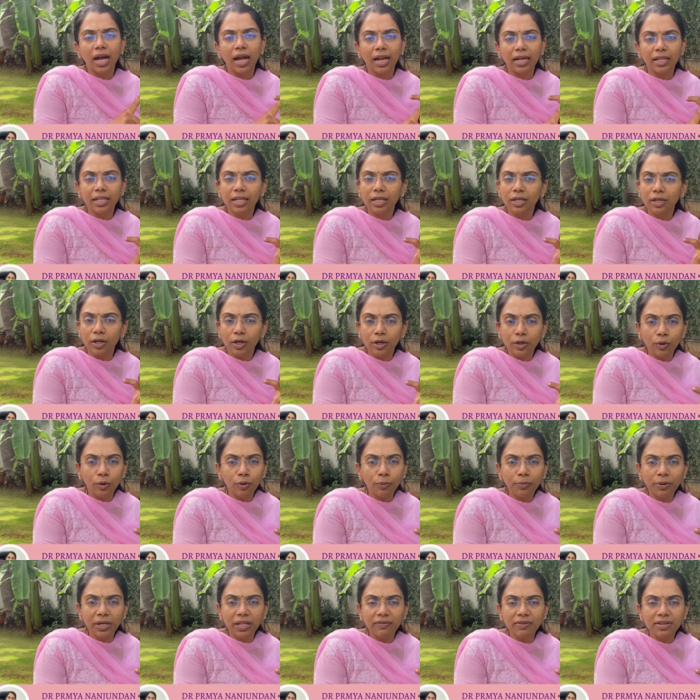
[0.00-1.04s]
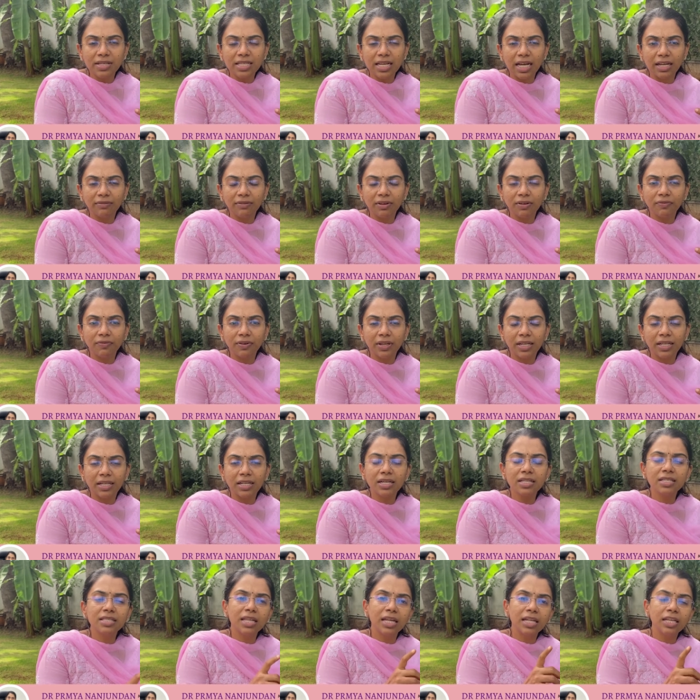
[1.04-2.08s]
and then no previous IVF
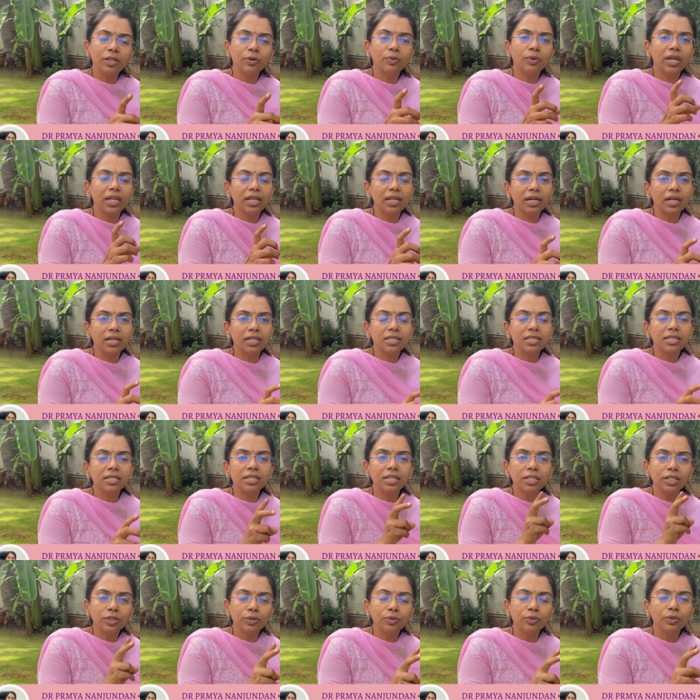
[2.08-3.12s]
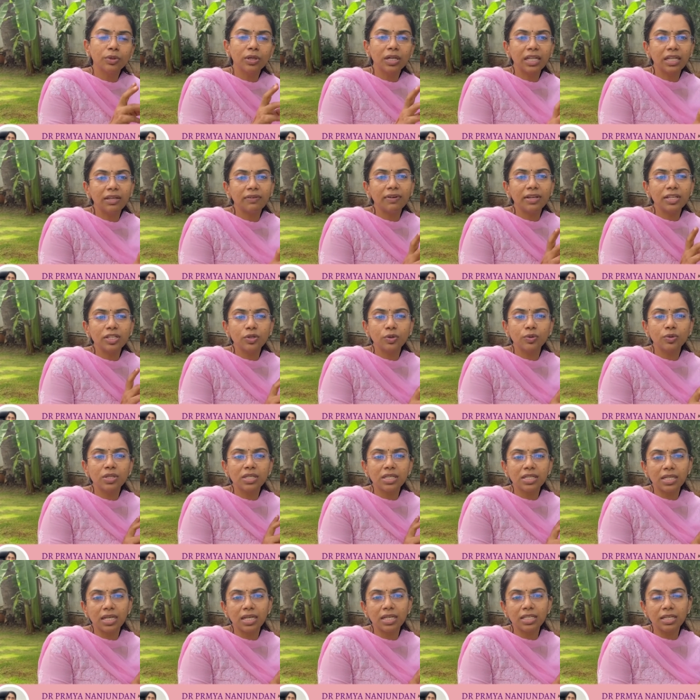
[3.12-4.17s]
failures, then you can consider two cleavage good
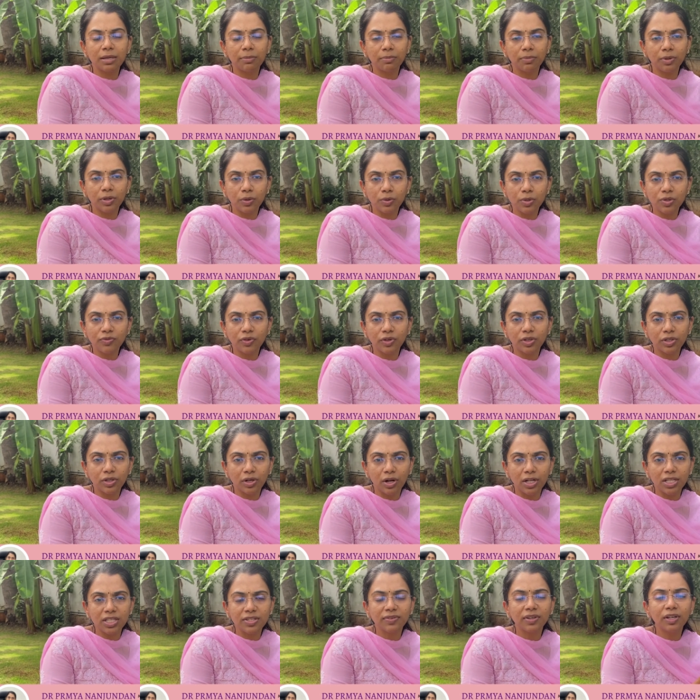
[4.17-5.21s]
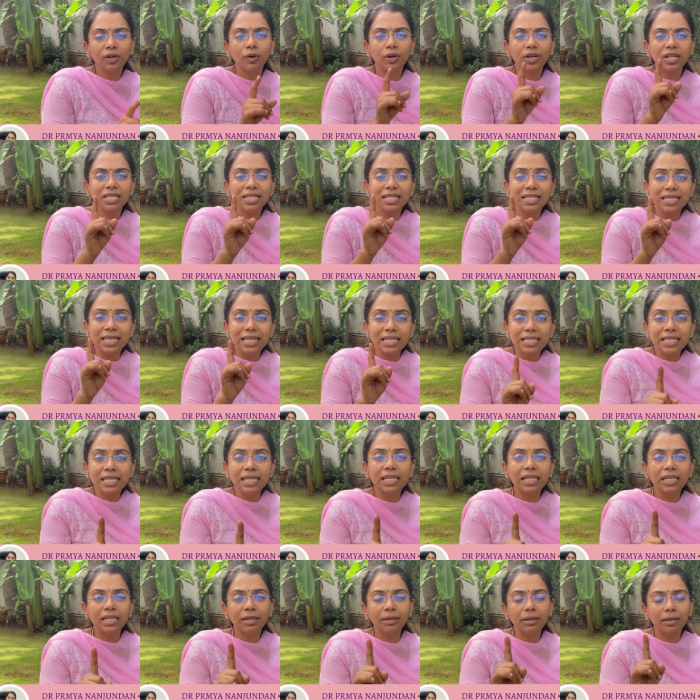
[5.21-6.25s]
stage embryos for transfer or a
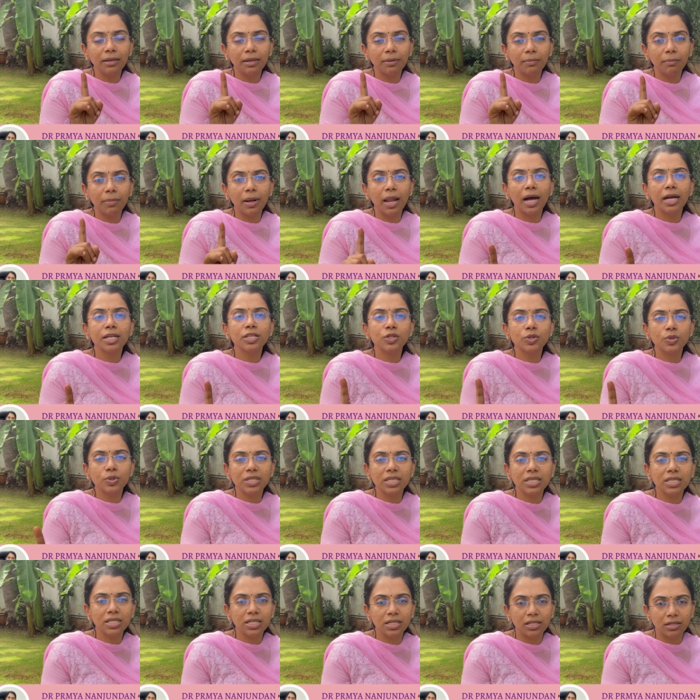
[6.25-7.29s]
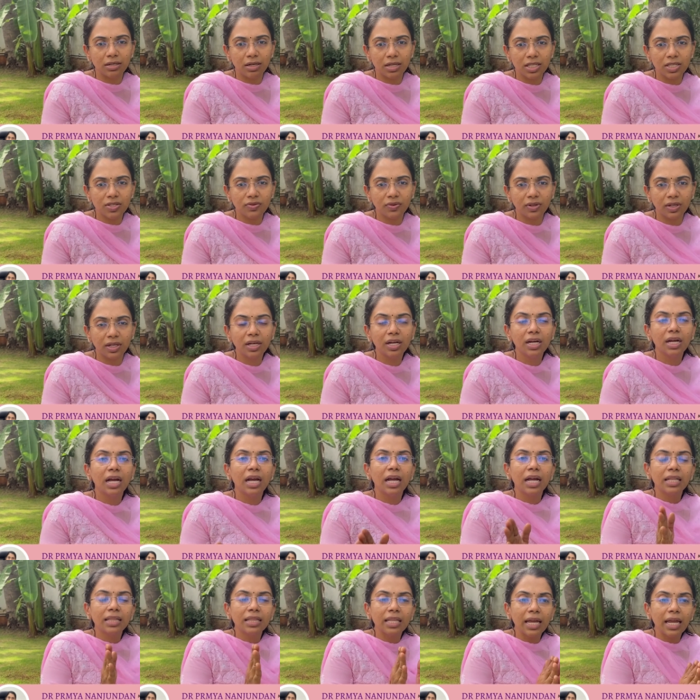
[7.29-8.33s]
single blastocyst transfer.
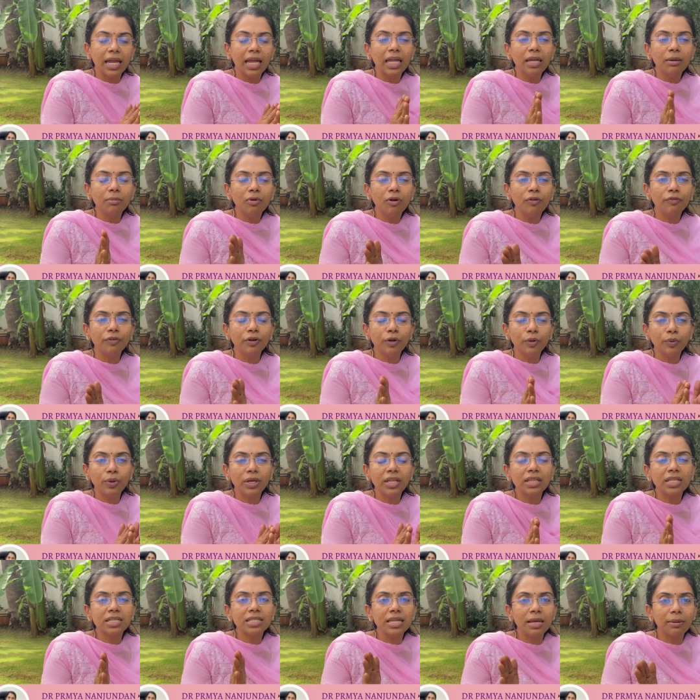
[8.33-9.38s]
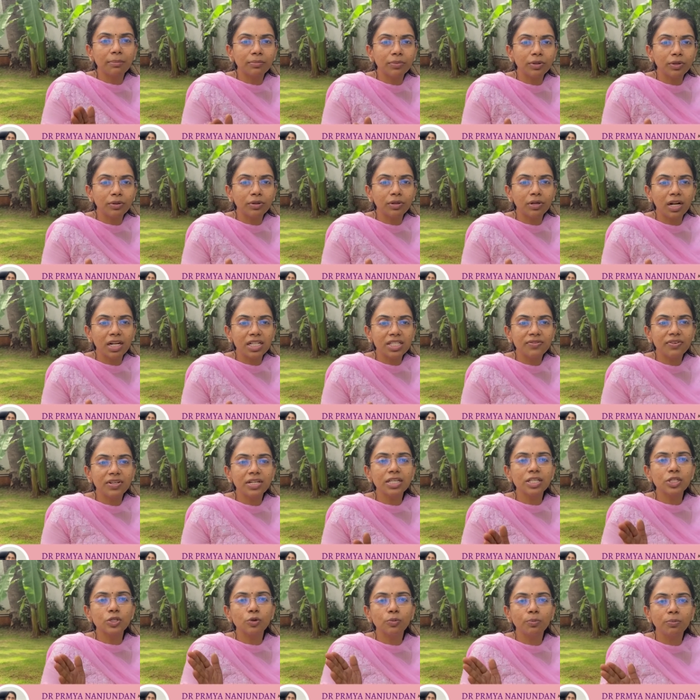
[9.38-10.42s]
The aim of doing this embryo transfer
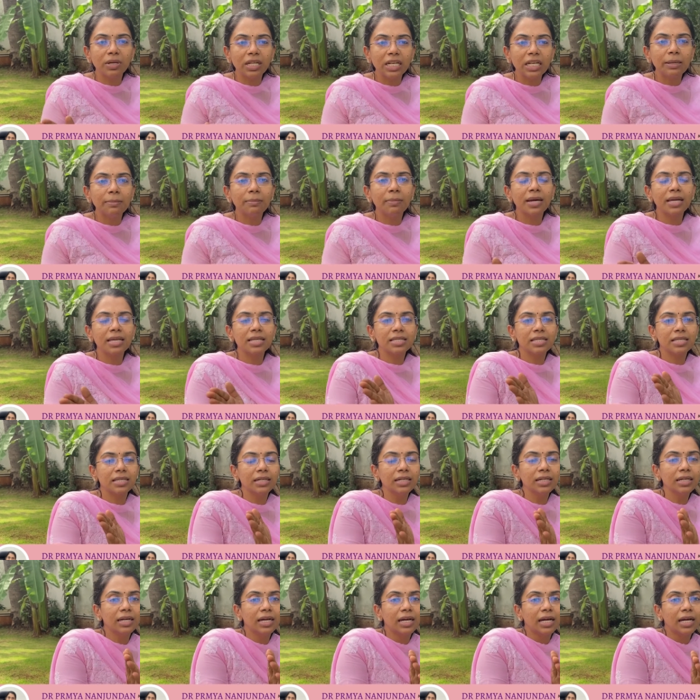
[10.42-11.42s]
is to minimize the